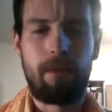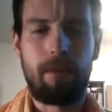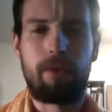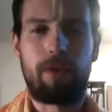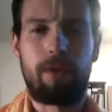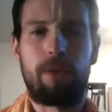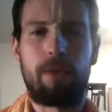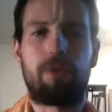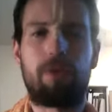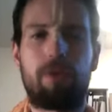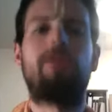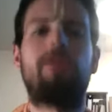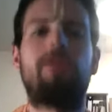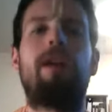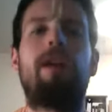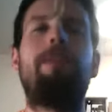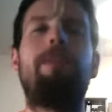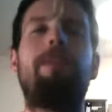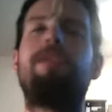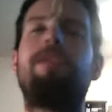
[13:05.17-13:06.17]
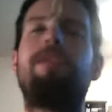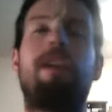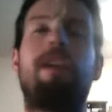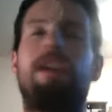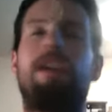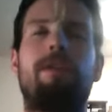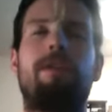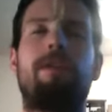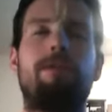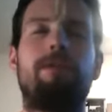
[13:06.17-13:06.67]
So this whole time he's
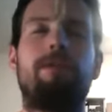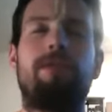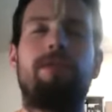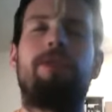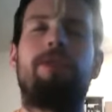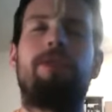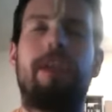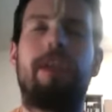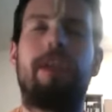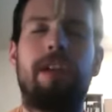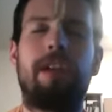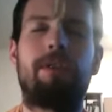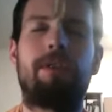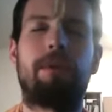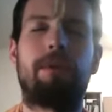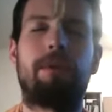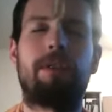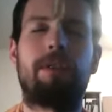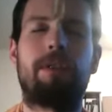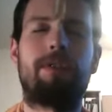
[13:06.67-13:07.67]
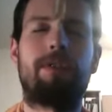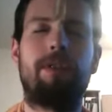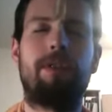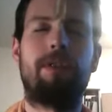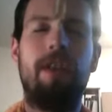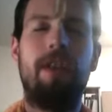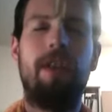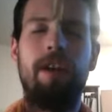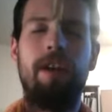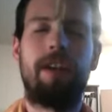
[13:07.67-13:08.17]
sitting here as this gigantic tortoise,
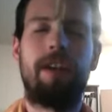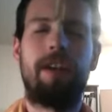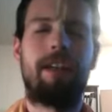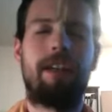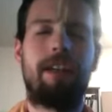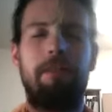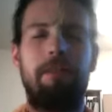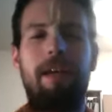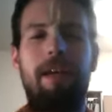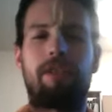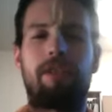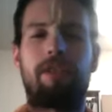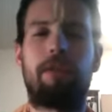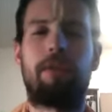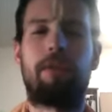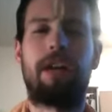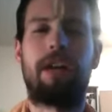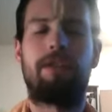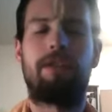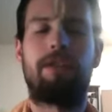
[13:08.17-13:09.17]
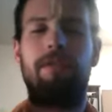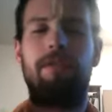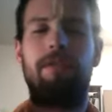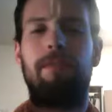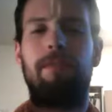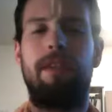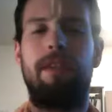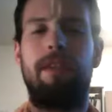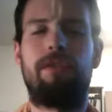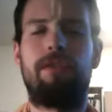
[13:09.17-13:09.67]
getting his back scratched
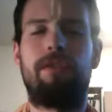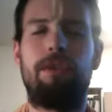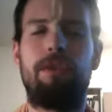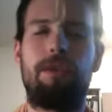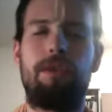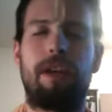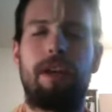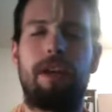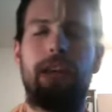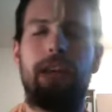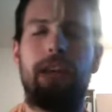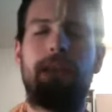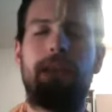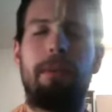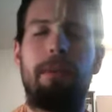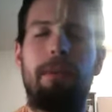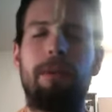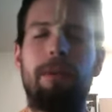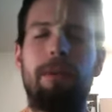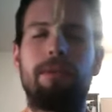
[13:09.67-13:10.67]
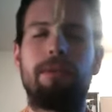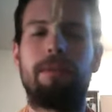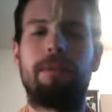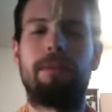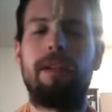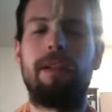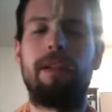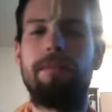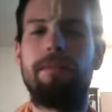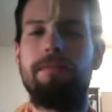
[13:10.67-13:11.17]
by this huge gigantic mountain,
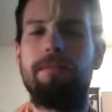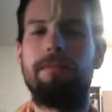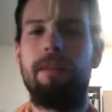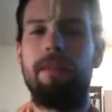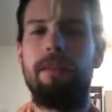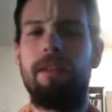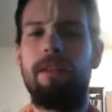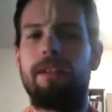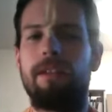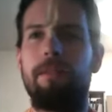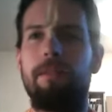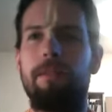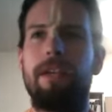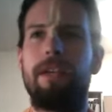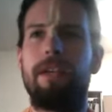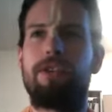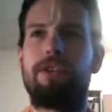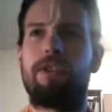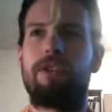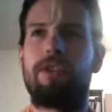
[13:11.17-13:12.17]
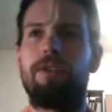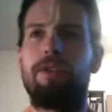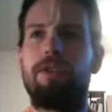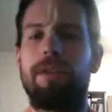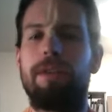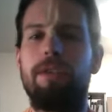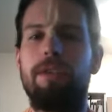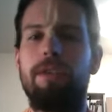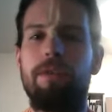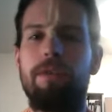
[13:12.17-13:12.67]
right? It's being churned
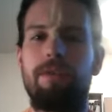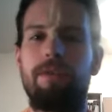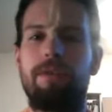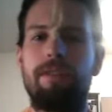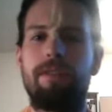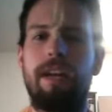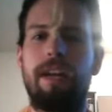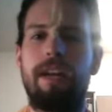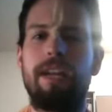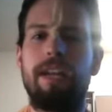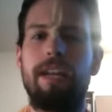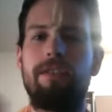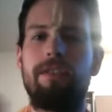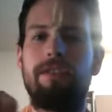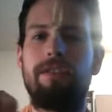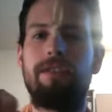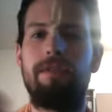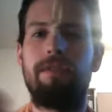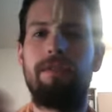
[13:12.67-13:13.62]
by two different sides.